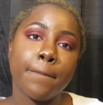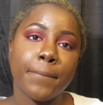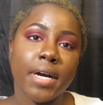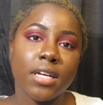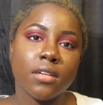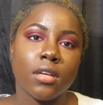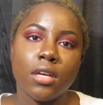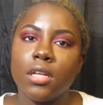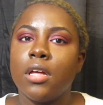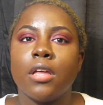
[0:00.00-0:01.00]
But
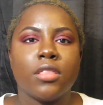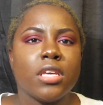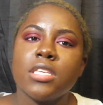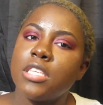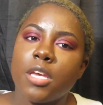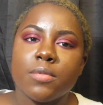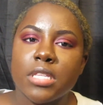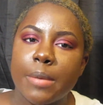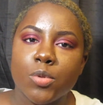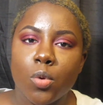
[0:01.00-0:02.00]
these same
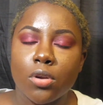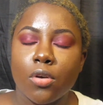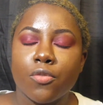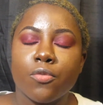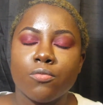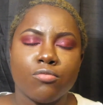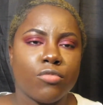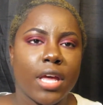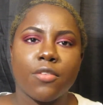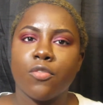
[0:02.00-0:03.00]
steps work on
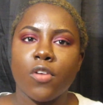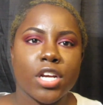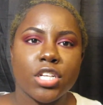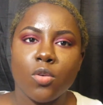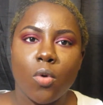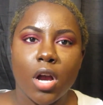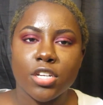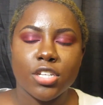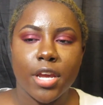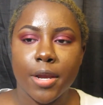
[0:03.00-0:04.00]
like freshly
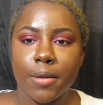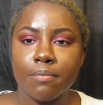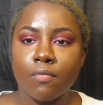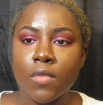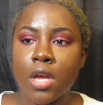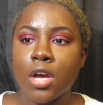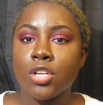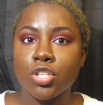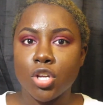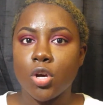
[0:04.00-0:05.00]
washed hair.
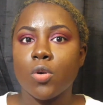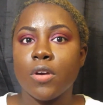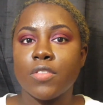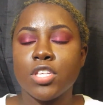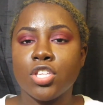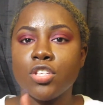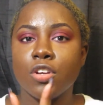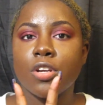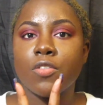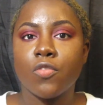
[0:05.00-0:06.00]
So if this is
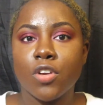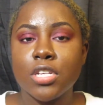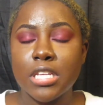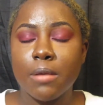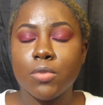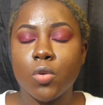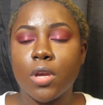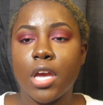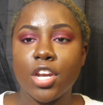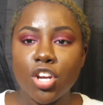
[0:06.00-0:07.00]
your first time
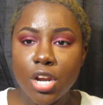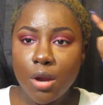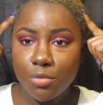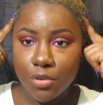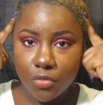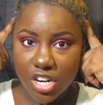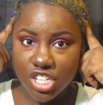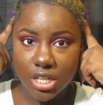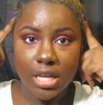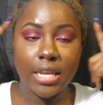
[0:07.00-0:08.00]
doing it and you're not
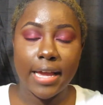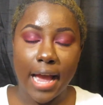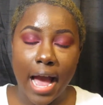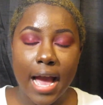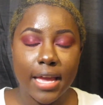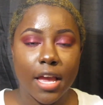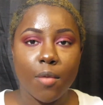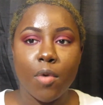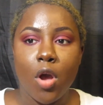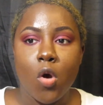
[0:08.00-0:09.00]
refreshing it like I
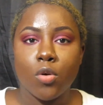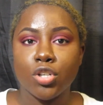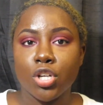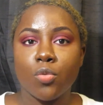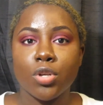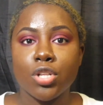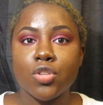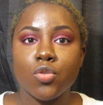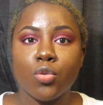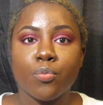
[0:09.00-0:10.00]
am, what you're going to want to
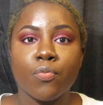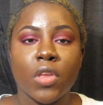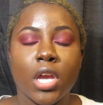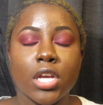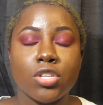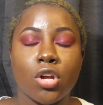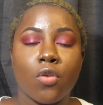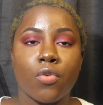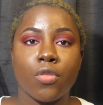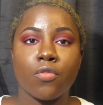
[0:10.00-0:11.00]
do is start
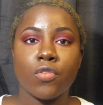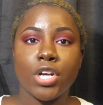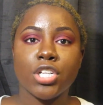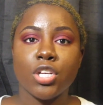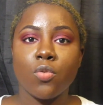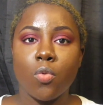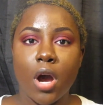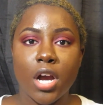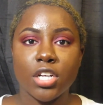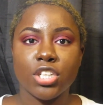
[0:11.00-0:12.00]
off with freshly
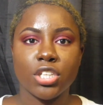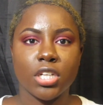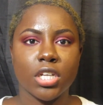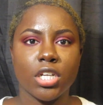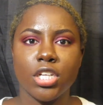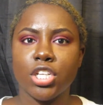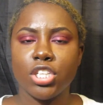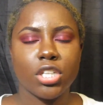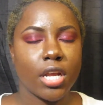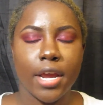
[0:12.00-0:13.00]
washed and
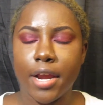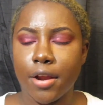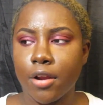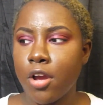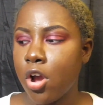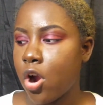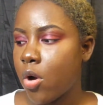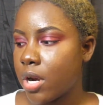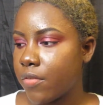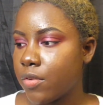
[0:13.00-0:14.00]
conditioned hair,
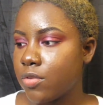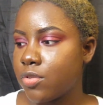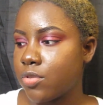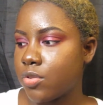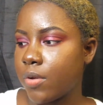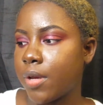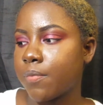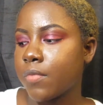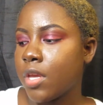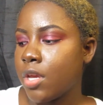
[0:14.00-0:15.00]
or whatever you do to it.
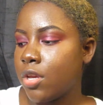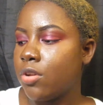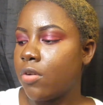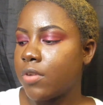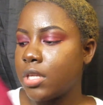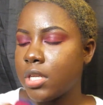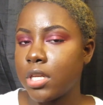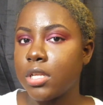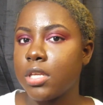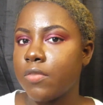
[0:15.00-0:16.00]
You don't really need
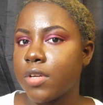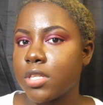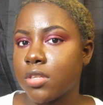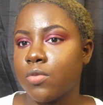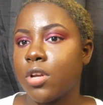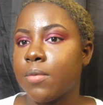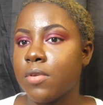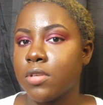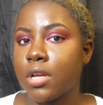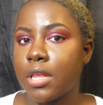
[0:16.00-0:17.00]
a leave-in since you're going to be
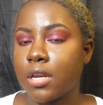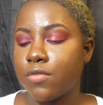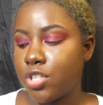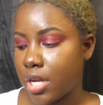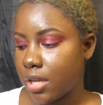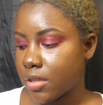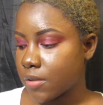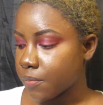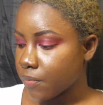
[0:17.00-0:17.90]
using a lot of gels.